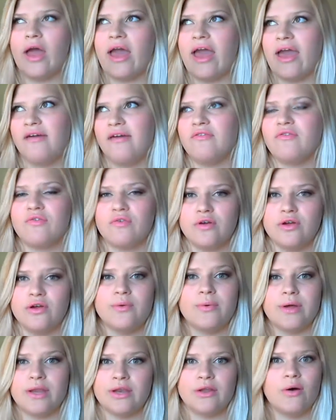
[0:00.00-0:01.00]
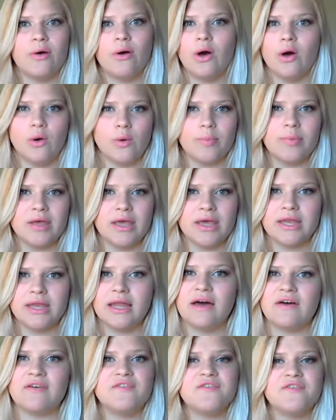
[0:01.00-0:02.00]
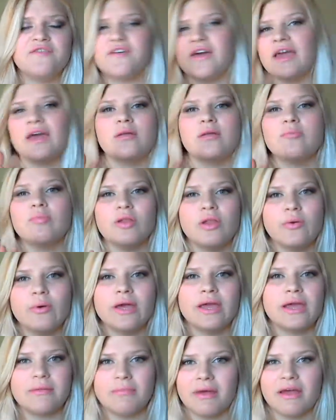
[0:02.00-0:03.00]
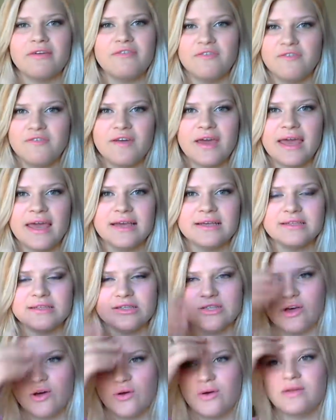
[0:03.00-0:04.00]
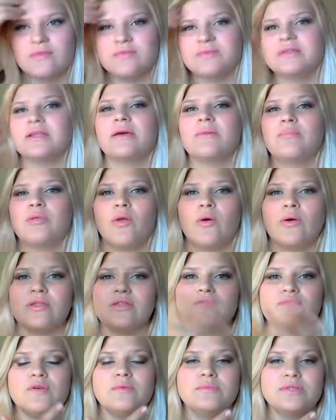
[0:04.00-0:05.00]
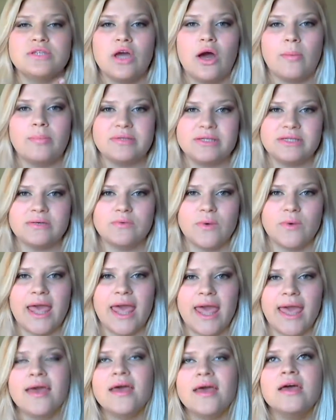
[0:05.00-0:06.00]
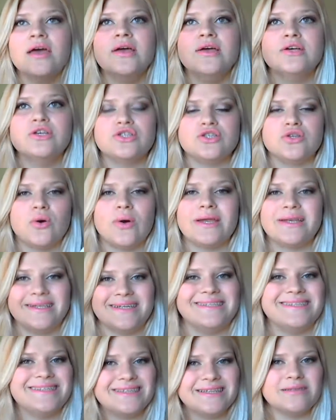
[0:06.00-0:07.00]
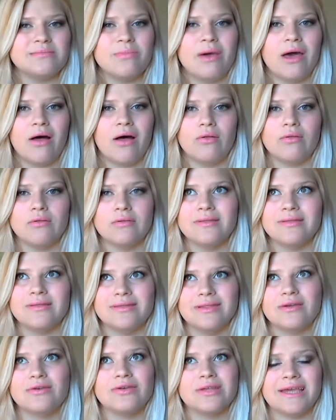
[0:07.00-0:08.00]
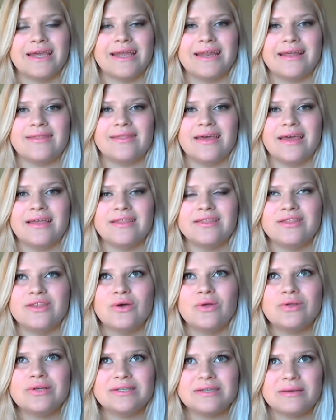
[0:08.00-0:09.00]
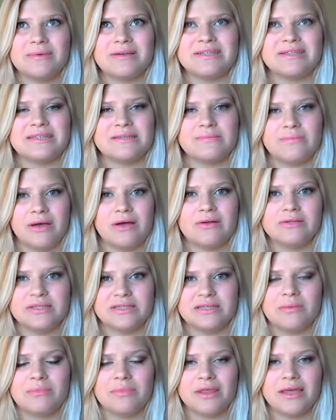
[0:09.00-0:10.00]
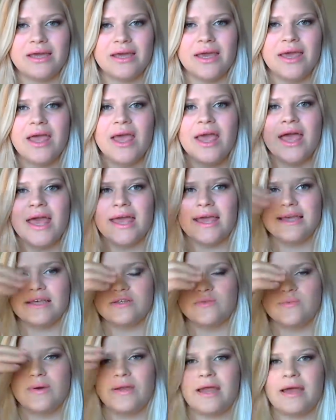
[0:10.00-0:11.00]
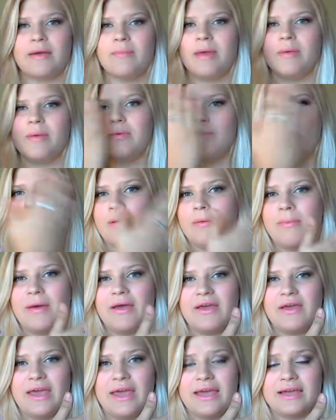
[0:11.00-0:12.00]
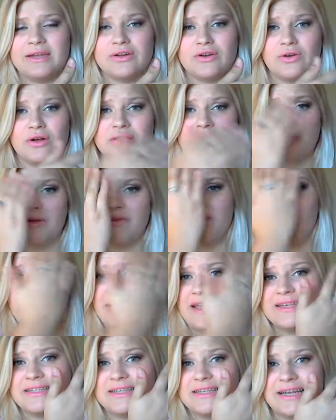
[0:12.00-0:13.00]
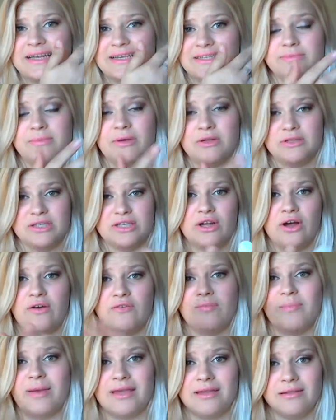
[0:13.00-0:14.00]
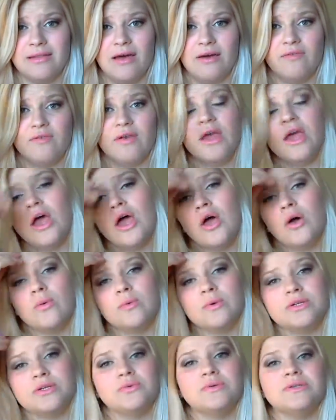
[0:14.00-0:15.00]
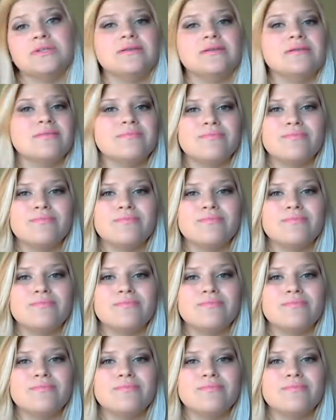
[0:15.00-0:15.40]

every window open, a fan blowing in my face, so it was like blowing the fumes the opposite way, so I didn't smell literally anything. The only time I smelled something is when I maybe put my hand across my face and I smelt it off my glove, which was